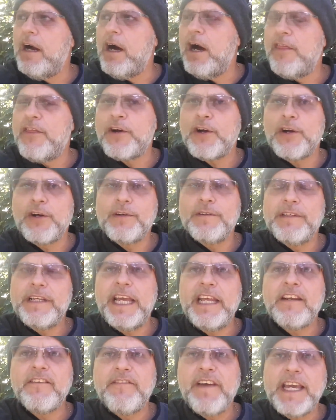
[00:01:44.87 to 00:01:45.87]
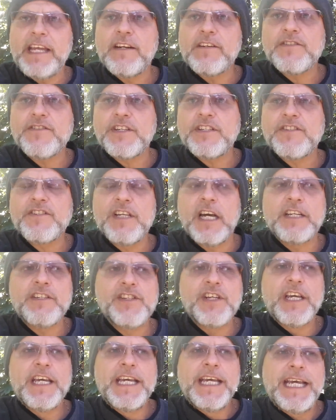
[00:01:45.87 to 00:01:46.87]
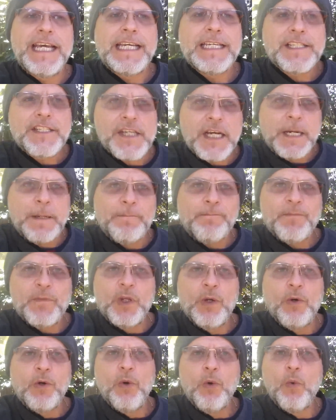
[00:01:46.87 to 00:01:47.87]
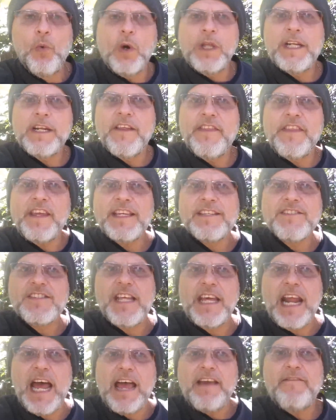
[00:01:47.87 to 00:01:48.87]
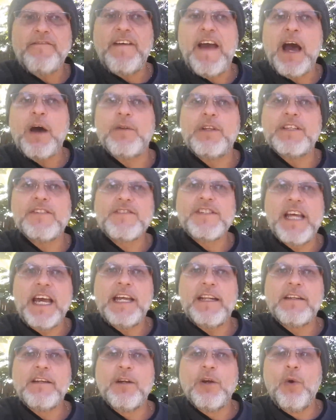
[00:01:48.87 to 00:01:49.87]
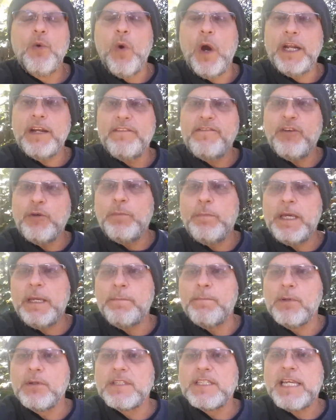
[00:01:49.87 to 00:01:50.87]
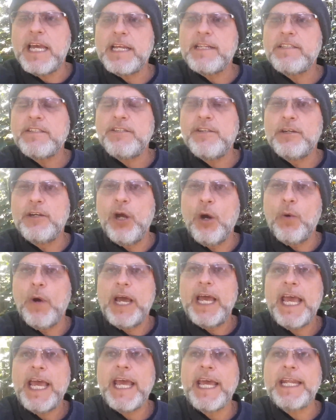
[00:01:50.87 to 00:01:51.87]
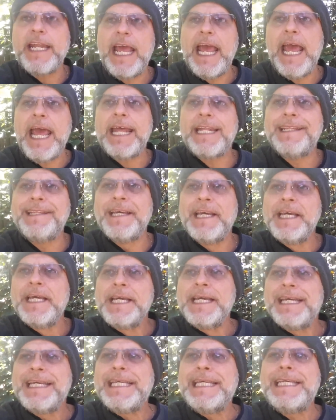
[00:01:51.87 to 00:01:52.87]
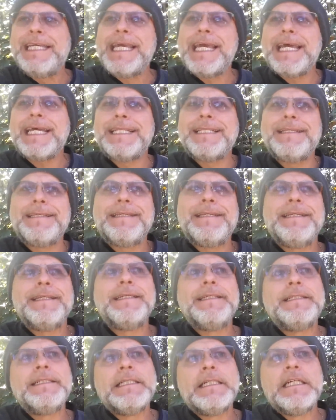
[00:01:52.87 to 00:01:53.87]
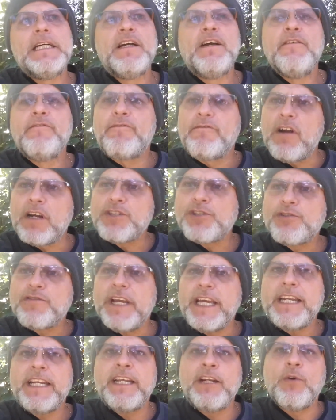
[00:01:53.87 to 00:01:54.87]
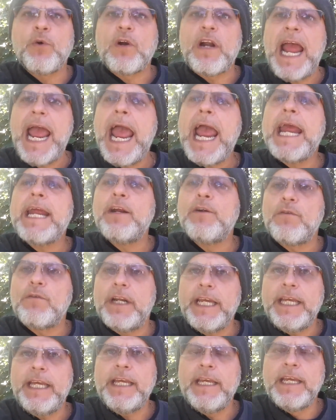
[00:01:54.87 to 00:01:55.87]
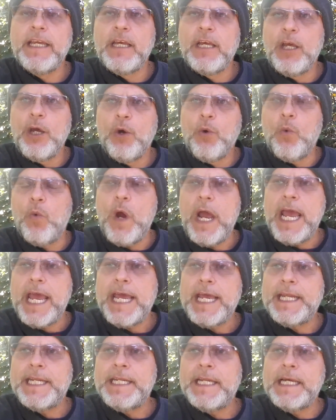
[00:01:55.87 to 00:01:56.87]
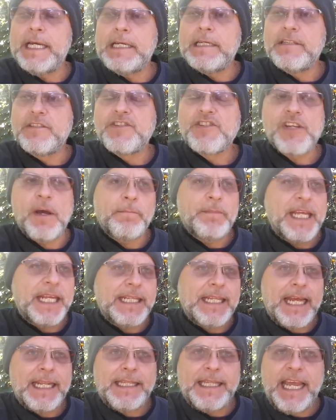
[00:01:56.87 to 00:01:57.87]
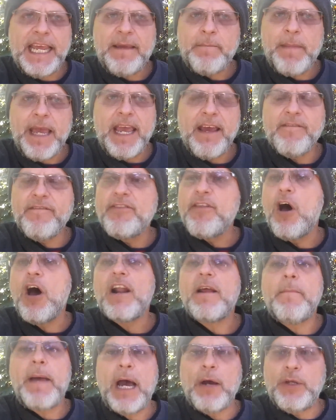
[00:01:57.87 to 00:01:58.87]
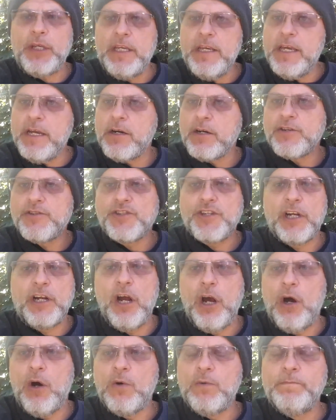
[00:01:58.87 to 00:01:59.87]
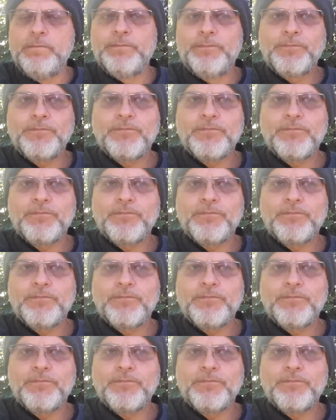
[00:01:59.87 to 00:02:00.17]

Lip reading: other innovators and such is one of the things that I found is that quite a few people tend to go ahead and get frustrated or angry when something that they may have thought about years ago